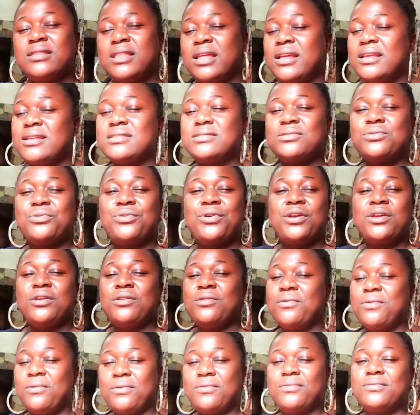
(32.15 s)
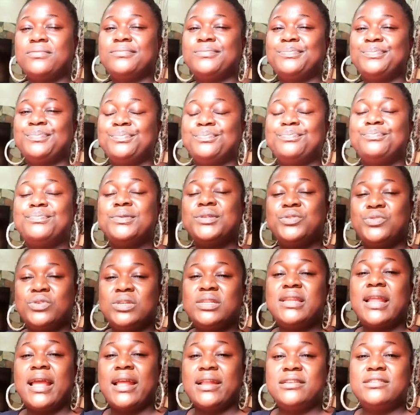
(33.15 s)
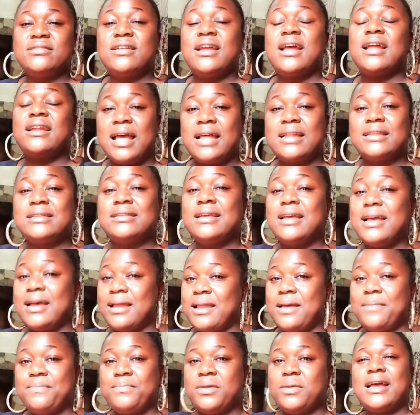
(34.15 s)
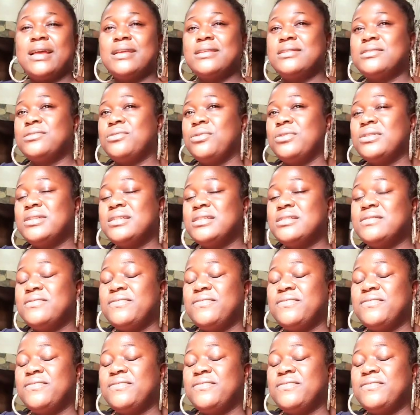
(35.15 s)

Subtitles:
things going on between Nigeria and Ghana. I saw this